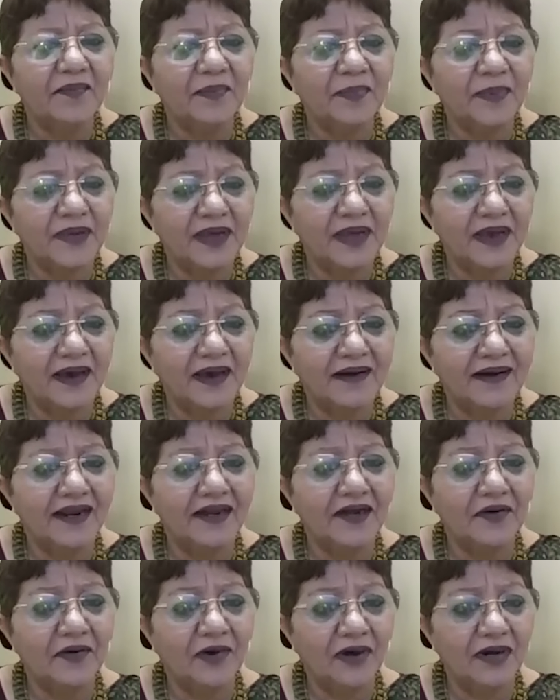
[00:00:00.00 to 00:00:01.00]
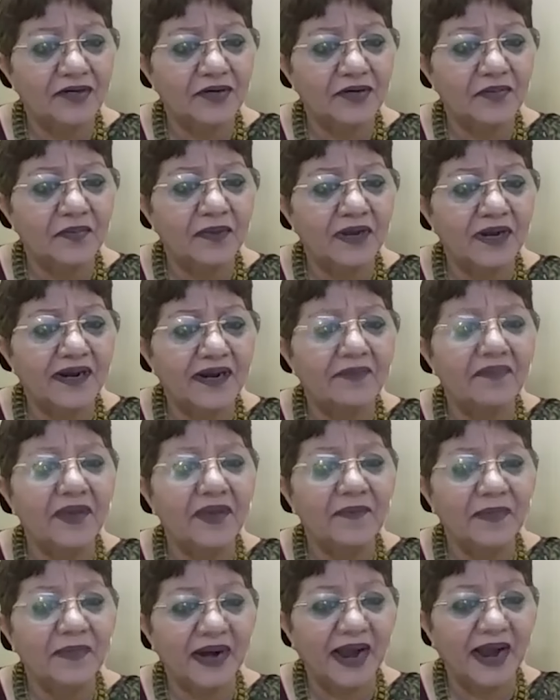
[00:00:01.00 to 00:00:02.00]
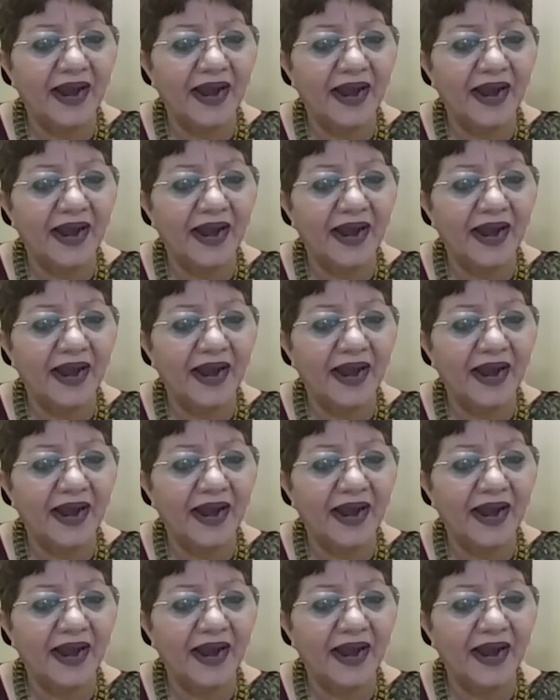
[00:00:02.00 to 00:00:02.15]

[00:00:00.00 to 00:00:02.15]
building and PR and all to build up the